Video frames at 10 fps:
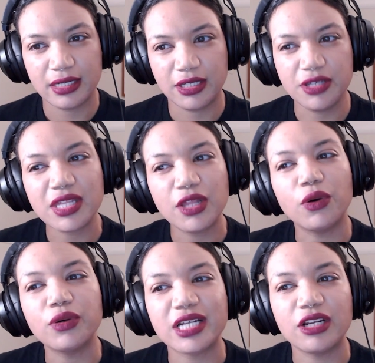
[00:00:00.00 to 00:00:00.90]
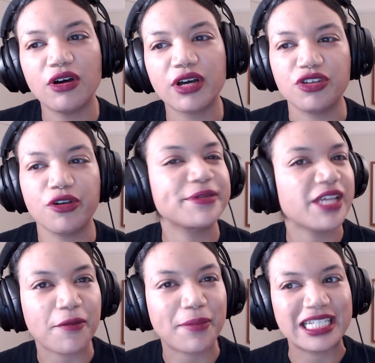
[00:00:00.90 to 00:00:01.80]
Using the audit log and your
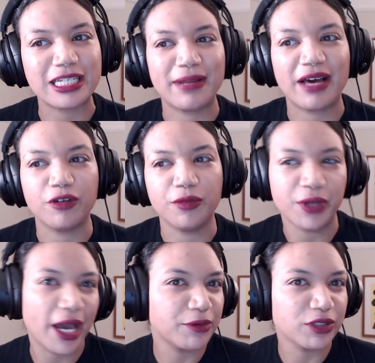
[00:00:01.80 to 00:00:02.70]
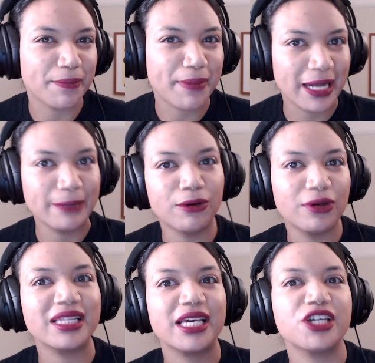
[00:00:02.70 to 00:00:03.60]
observability platform, you're able to
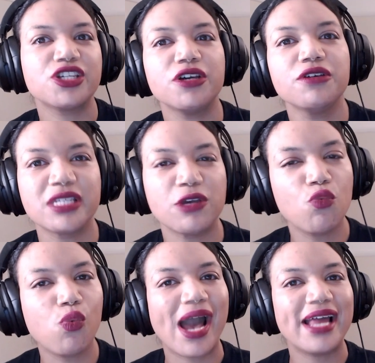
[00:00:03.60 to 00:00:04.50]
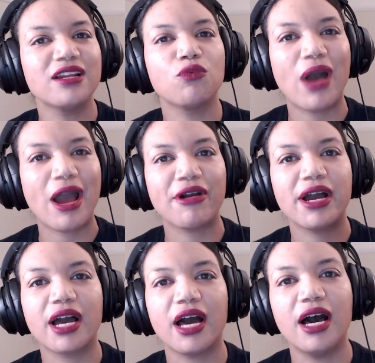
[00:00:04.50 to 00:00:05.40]
pinpoint the issue, see when, where it
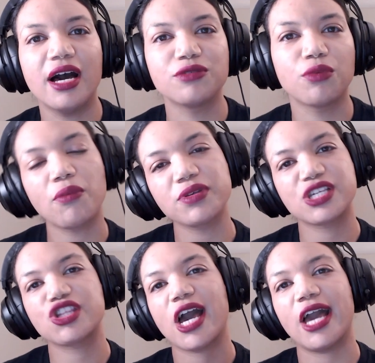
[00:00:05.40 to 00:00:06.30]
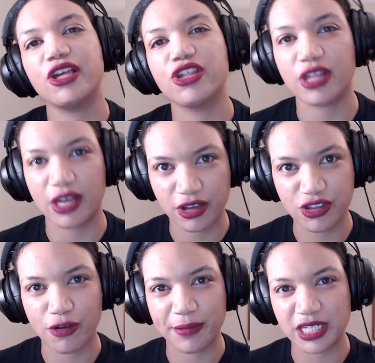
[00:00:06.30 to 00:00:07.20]
occurred, what was the change that
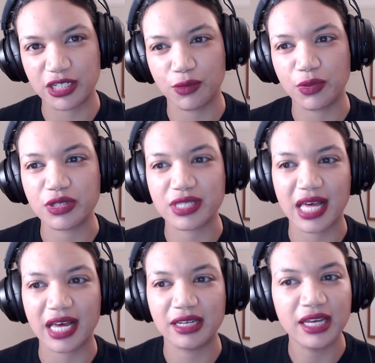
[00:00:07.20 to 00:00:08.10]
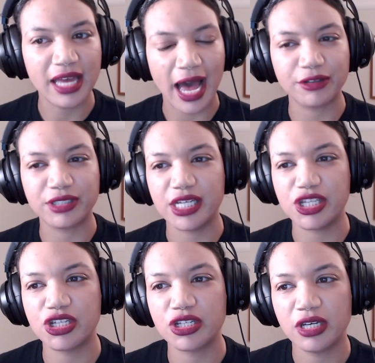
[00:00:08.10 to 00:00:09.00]
contributed towards that
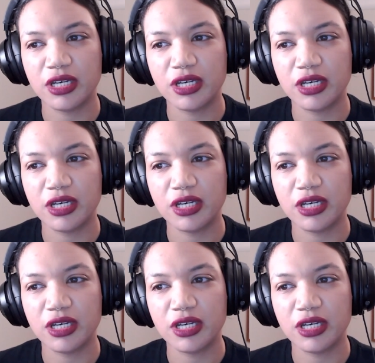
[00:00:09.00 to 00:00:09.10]
outage.